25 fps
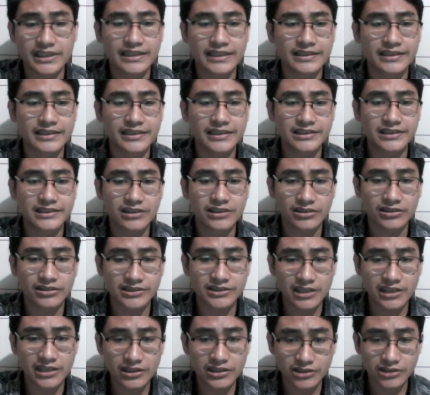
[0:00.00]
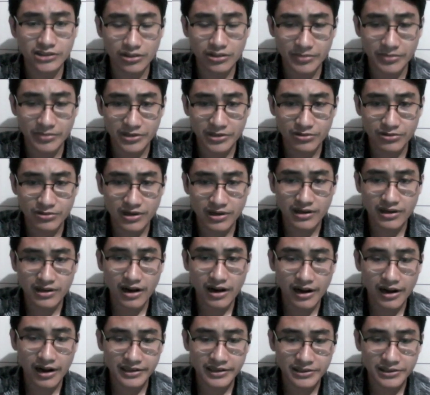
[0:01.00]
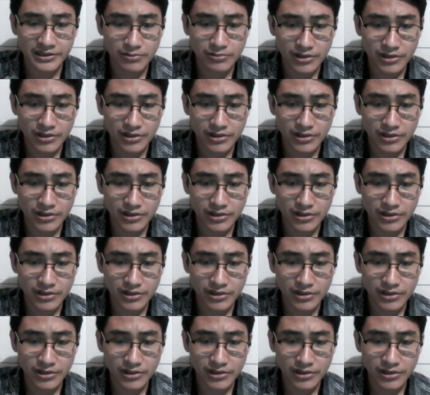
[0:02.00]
in this oscilloscope manual are the